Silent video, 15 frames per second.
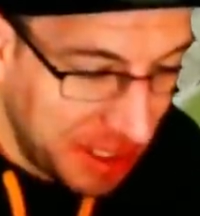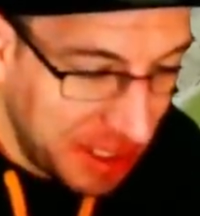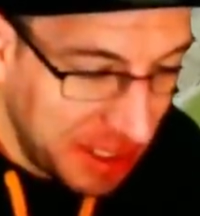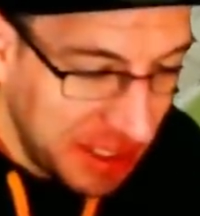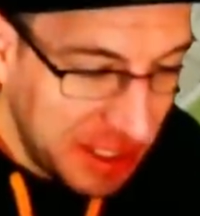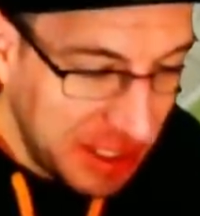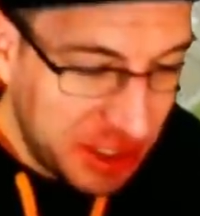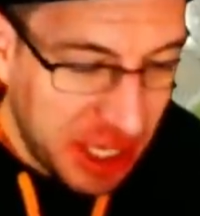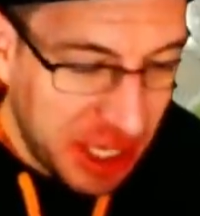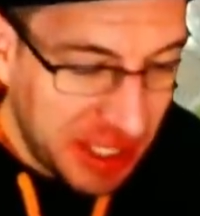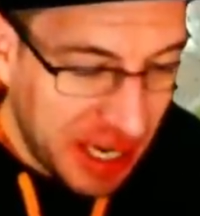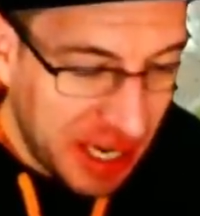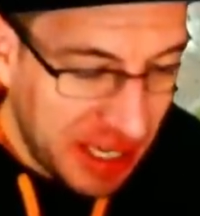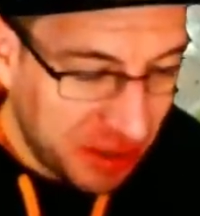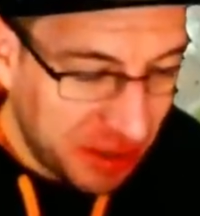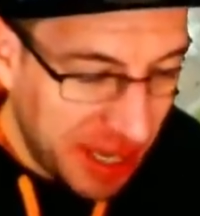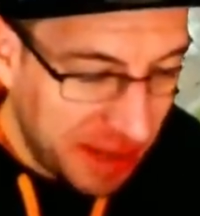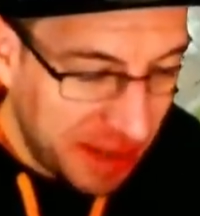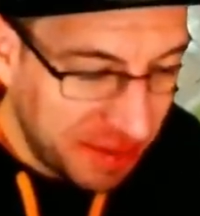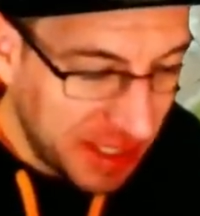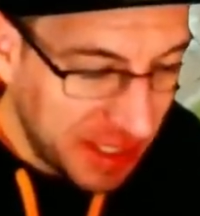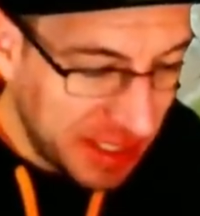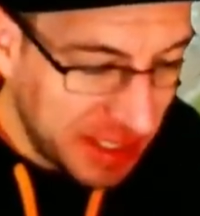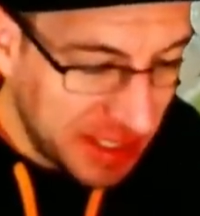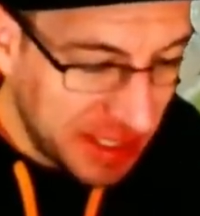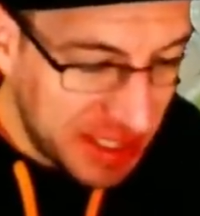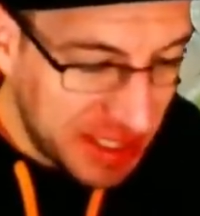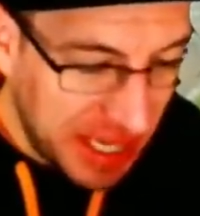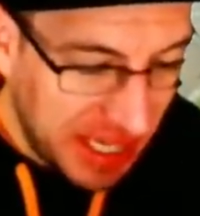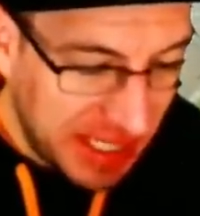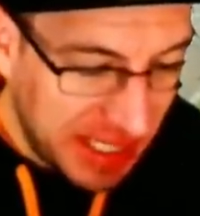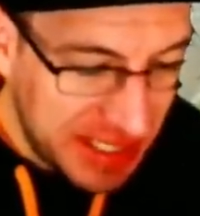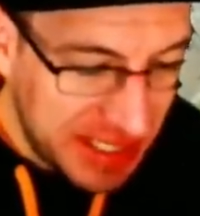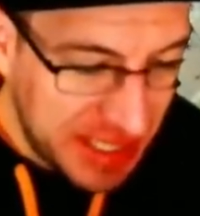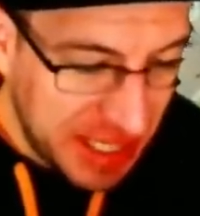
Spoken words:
Lich, I don't have the Saints.